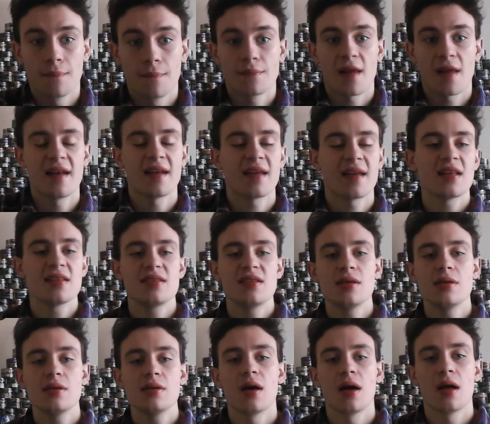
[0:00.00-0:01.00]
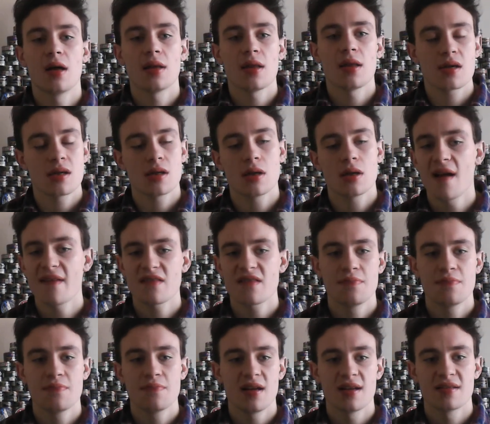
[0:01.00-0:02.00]
And it gets you, like, you don't have to
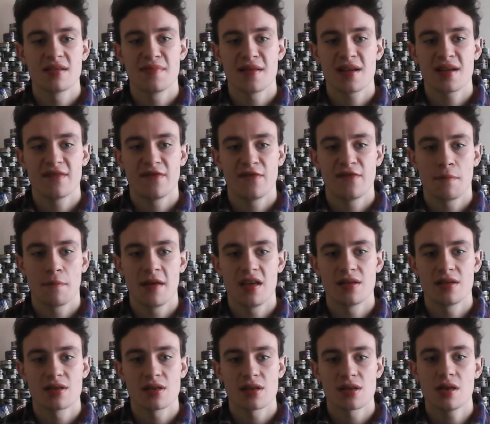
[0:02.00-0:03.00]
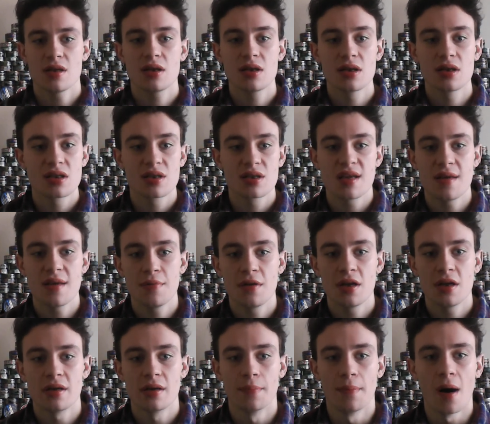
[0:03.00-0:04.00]
put in as big of a pinch, so you could just keep it
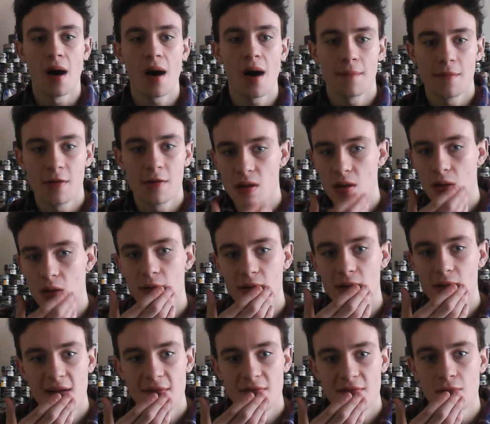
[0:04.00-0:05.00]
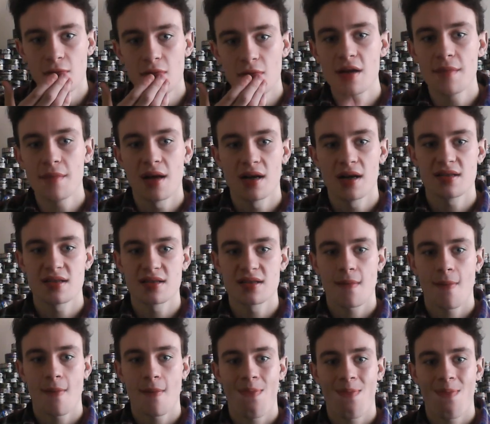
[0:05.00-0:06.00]
in your bottom and you don't really have to worry about it. Just,
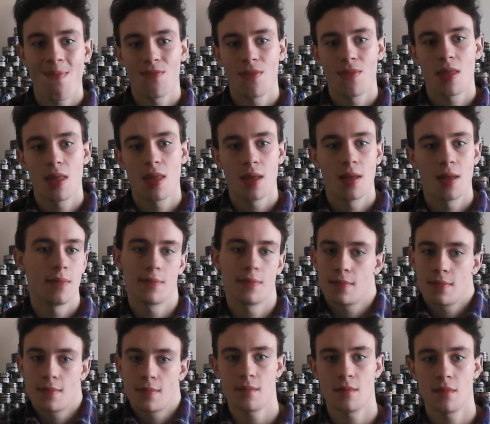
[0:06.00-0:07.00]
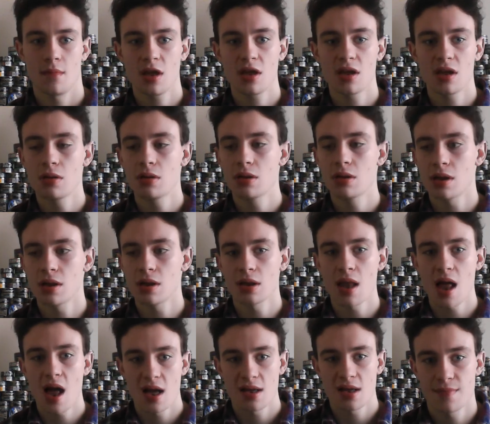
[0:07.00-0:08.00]
you can do it during
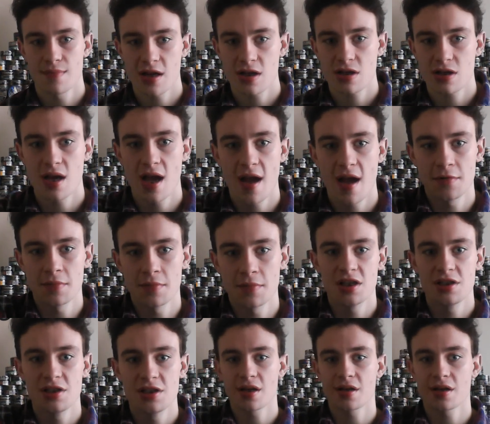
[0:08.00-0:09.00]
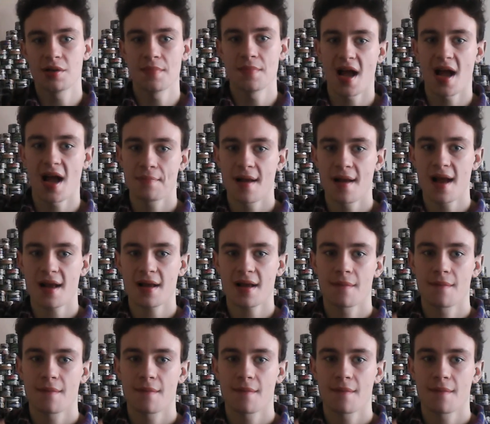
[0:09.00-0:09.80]
class. Make sure you have your mud jug in your backpack.